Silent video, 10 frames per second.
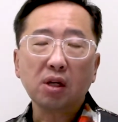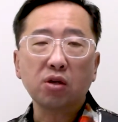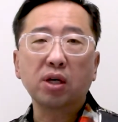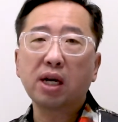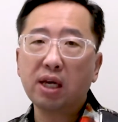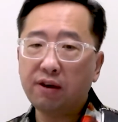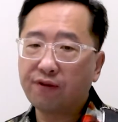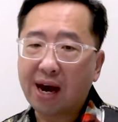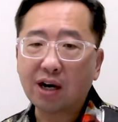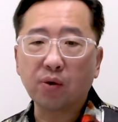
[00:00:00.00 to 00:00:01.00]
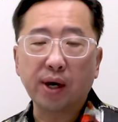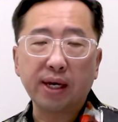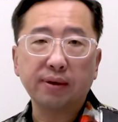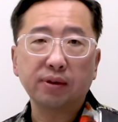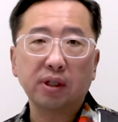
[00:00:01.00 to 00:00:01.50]
you gotta
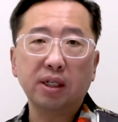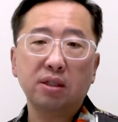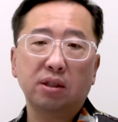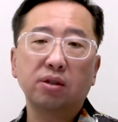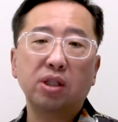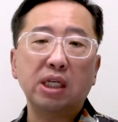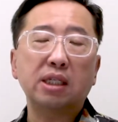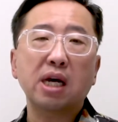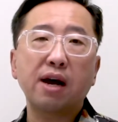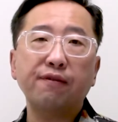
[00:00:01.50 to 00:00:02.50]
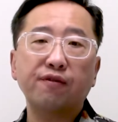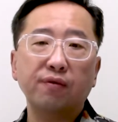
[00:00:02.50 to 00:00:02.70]
evaluate, okay, the design.